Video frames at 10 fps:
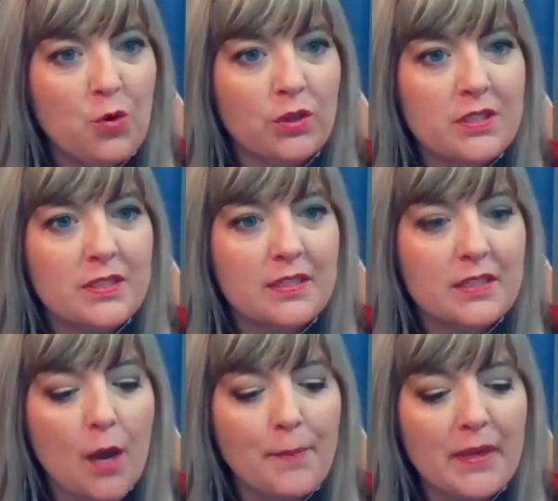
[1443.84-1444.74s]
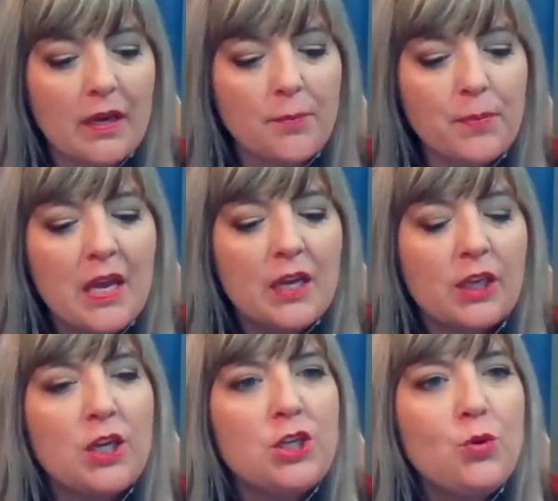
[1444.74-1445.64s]
course that's coming up.
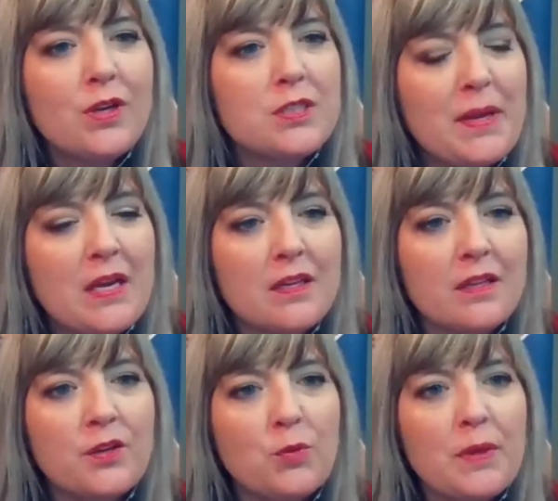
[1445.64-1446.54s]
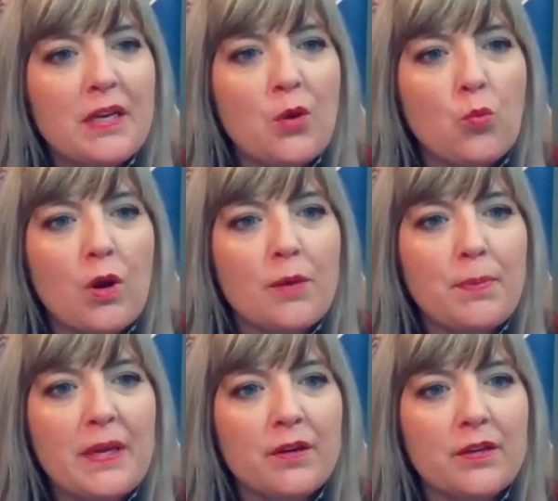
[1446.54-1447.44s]
Can you expand a little bit on what
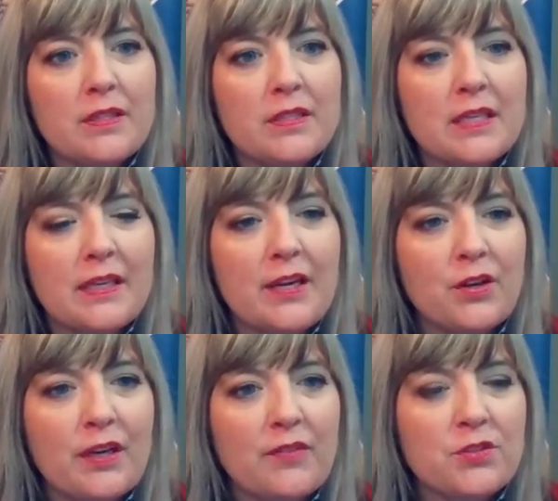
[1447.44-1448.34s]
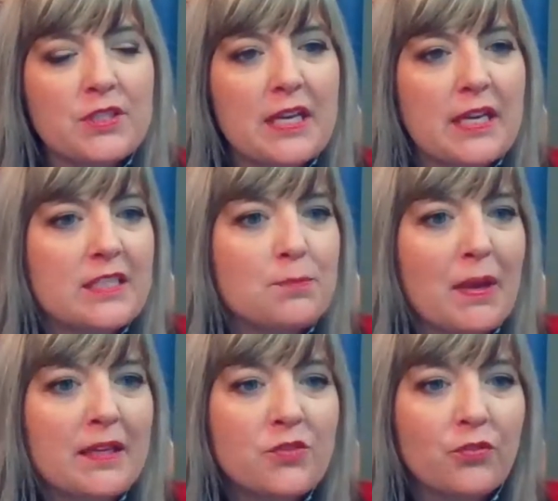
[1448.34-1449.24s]
parents and caregivers can
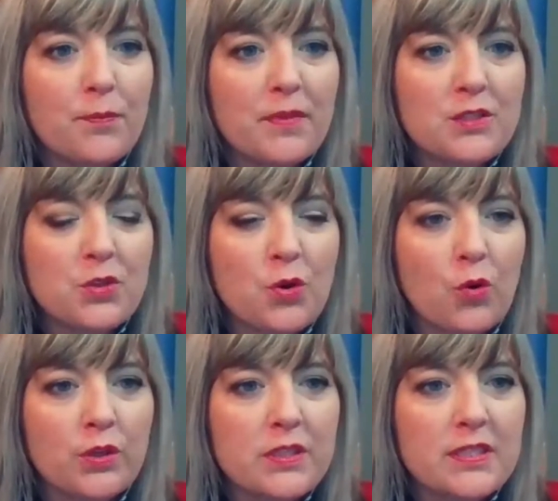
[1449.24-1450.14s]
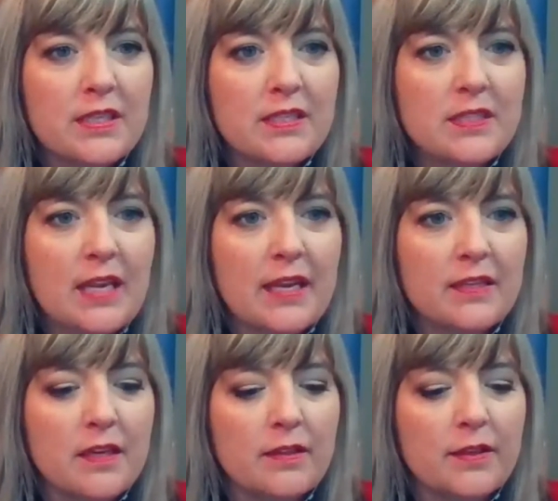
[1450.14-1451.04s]
expect from these courses, and
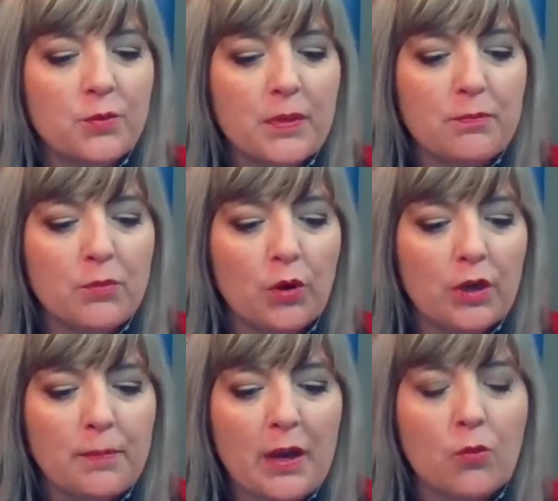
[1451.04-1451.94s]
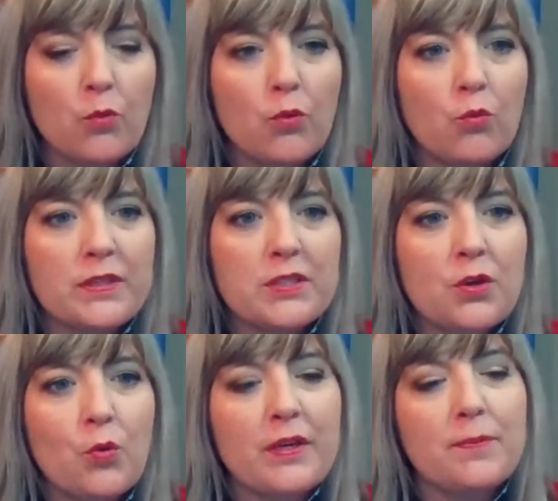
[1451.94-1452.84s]
a little bit more about what's
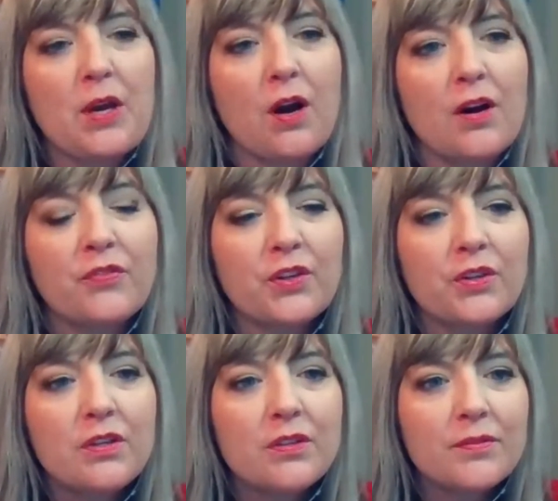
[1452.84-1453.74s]
going to be offered?